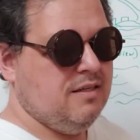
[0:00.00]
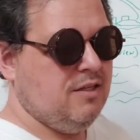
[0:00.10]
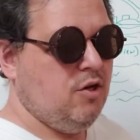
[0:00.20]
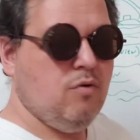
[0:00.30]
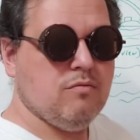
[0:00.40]

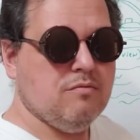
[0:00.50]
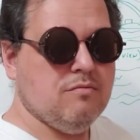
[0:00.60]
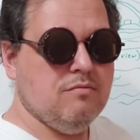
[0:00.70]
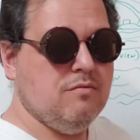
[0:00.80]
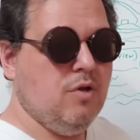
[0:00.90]
you don't
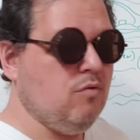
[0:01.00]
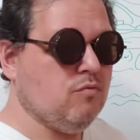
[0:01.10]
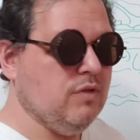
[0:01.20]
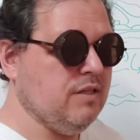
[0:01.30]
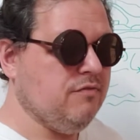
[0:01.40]
you don't
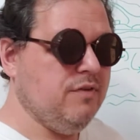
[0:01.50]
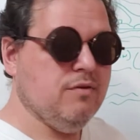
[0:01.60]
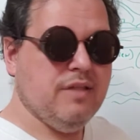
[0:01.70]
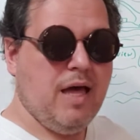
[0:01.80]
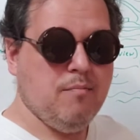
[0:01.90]
really
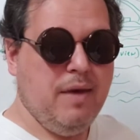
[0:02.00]
feel that